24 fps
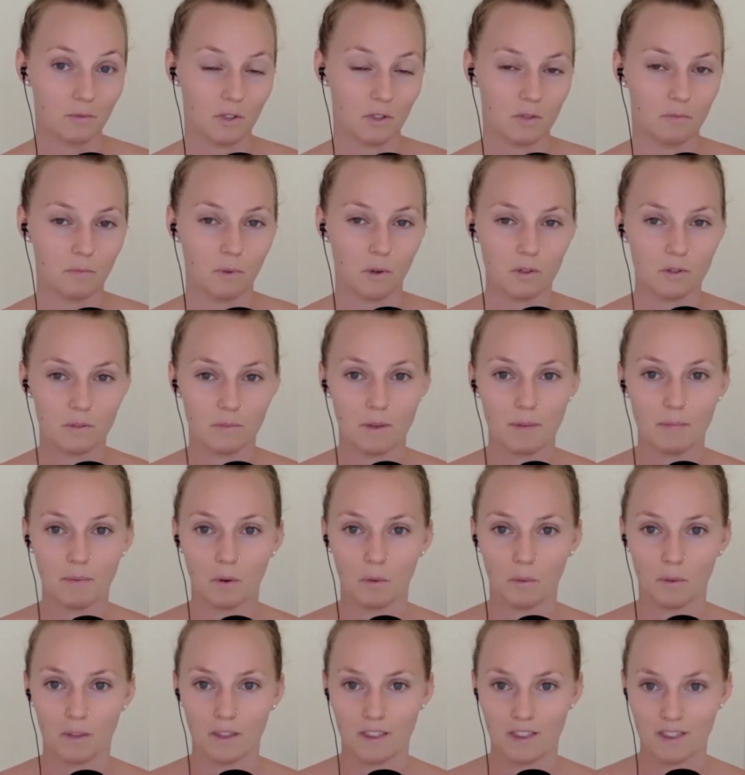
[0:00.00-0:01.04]
which most people
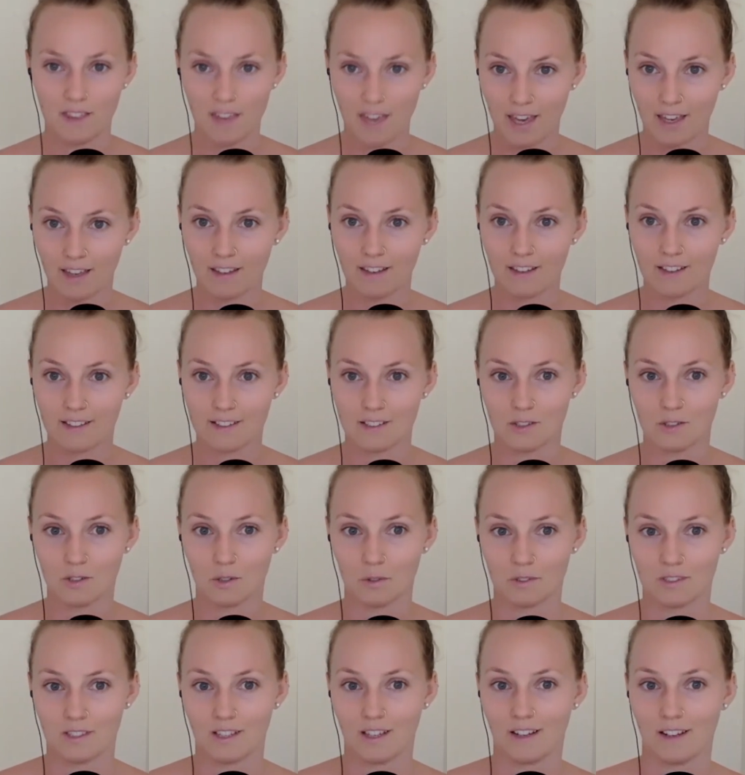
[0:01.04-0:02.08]
would think is
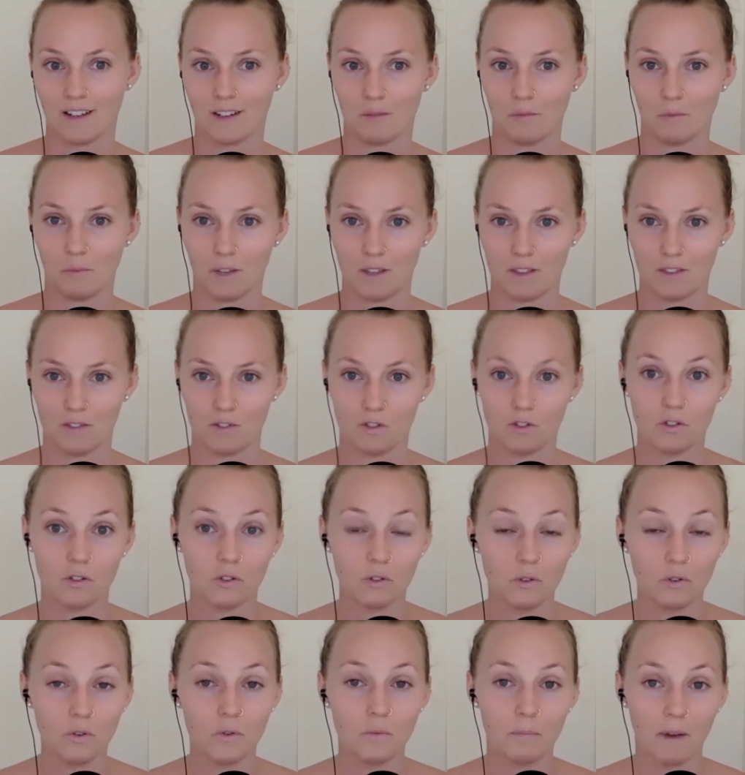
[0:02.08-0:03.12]
associated with
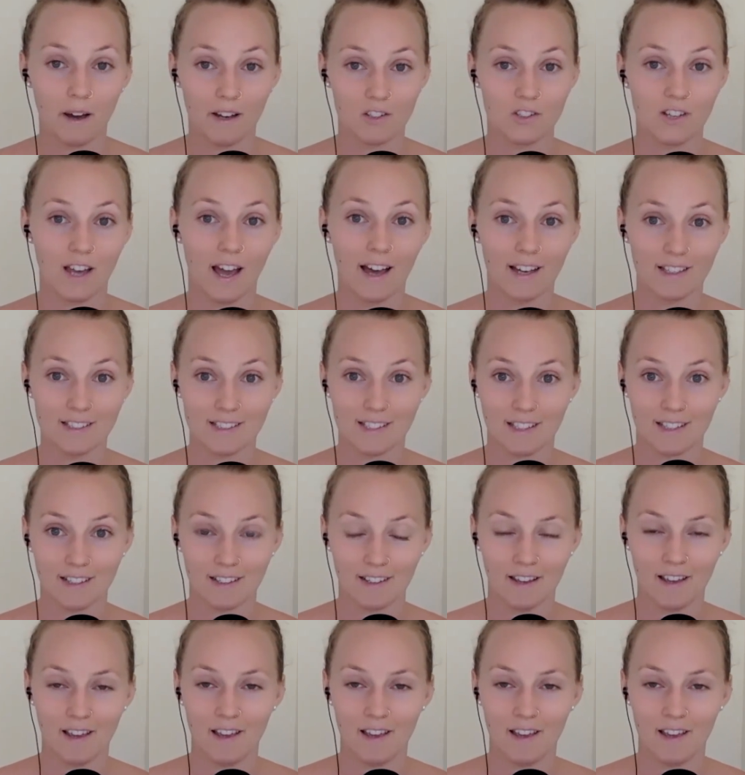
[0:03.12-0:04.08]
too much acid.